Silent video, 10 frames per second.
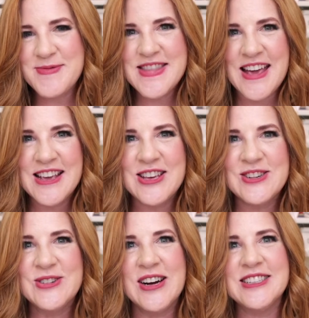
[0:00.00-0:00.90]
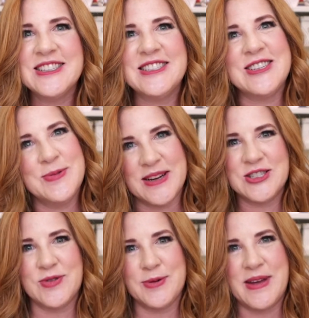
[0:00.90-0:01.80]
Thank you so
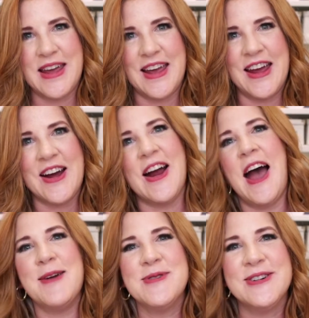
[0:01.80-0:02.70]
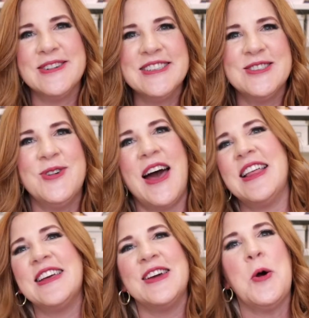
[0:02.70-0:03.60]
much for being here. I'm Carissa
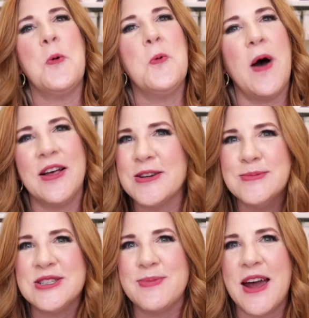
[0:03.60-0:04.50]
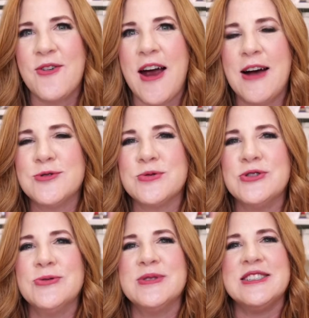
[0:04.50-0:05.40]
Wiley. Welcome to my craft
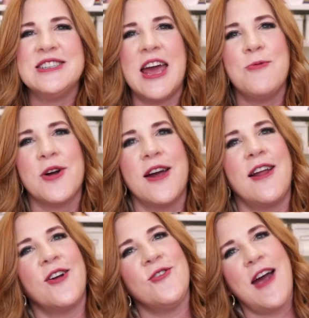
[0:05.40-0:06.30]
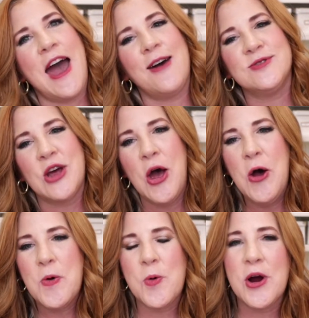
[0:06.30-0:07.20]
room. Today we're going to craft,
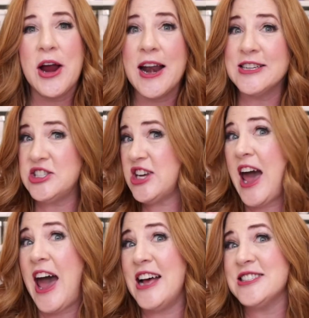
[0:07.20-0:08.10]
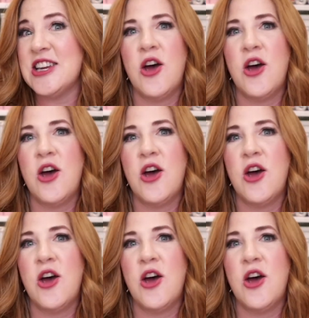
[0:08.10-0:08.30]
we're going to chat,